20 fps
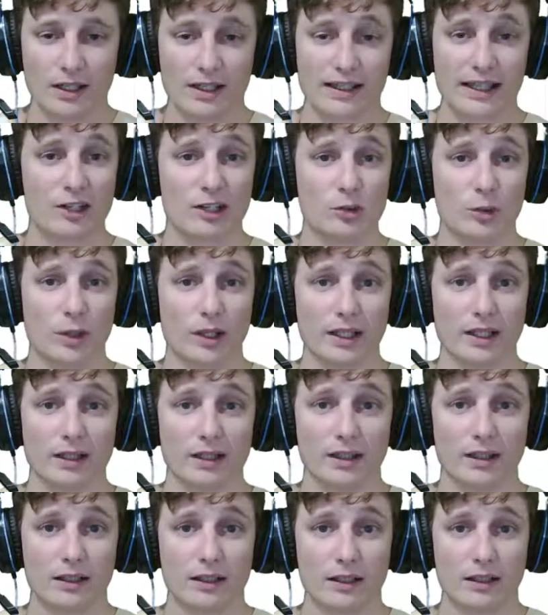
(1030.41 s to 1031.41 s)
That is what
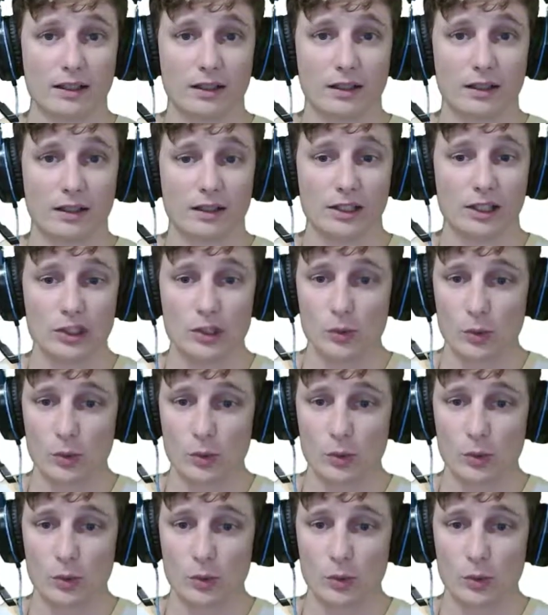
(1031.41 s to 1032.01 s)
the